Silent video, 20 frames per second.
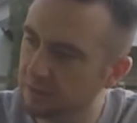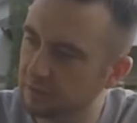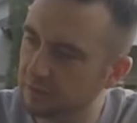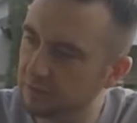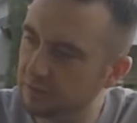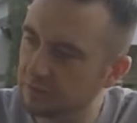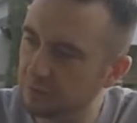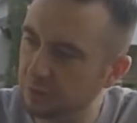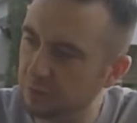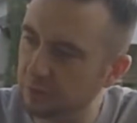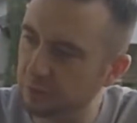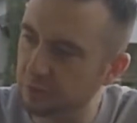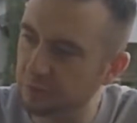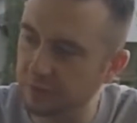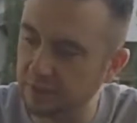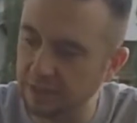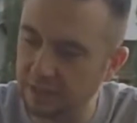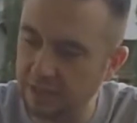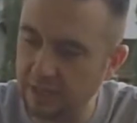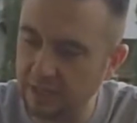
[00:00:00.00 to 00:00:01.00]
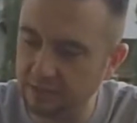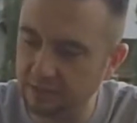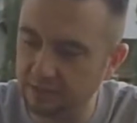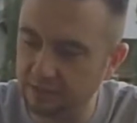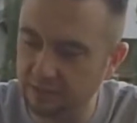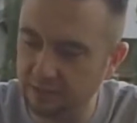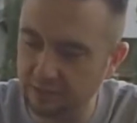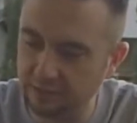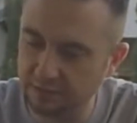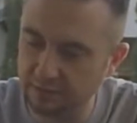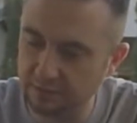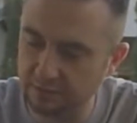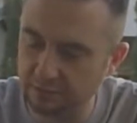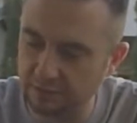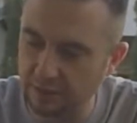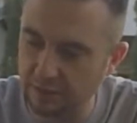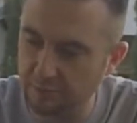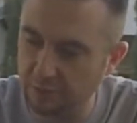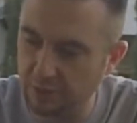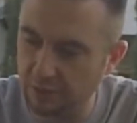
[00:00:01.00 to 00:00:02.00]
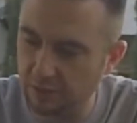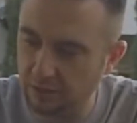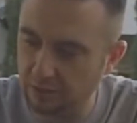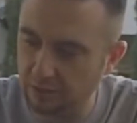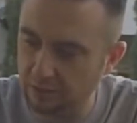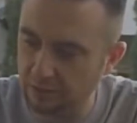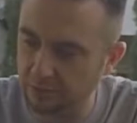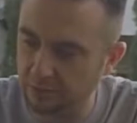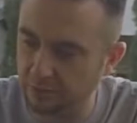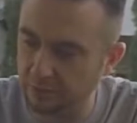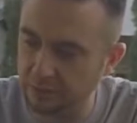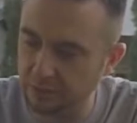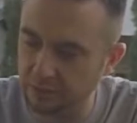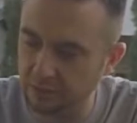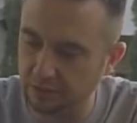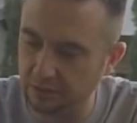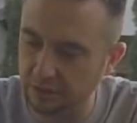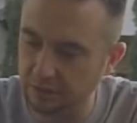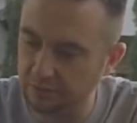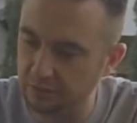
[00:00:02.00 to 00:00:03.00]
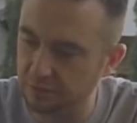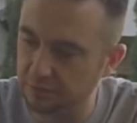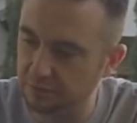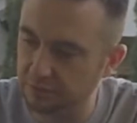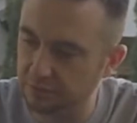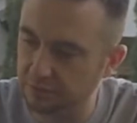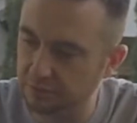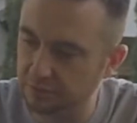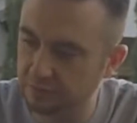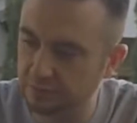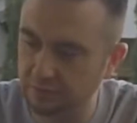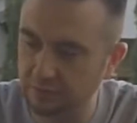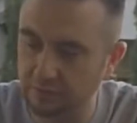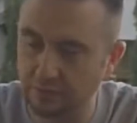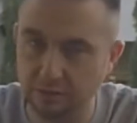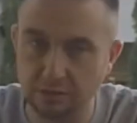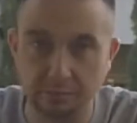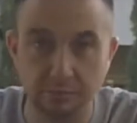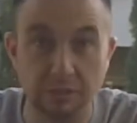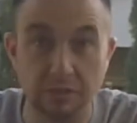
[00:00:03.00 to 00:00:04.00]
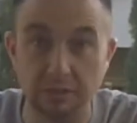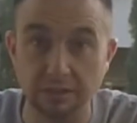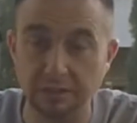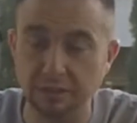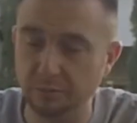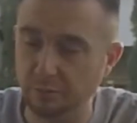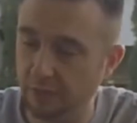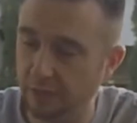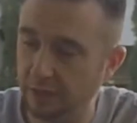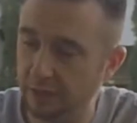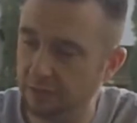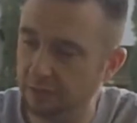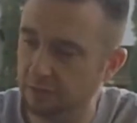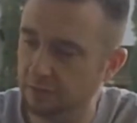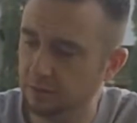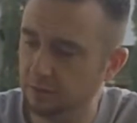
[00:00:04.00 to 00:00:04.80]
This one was a 9.6. I bought all 3 of the covers on eBay,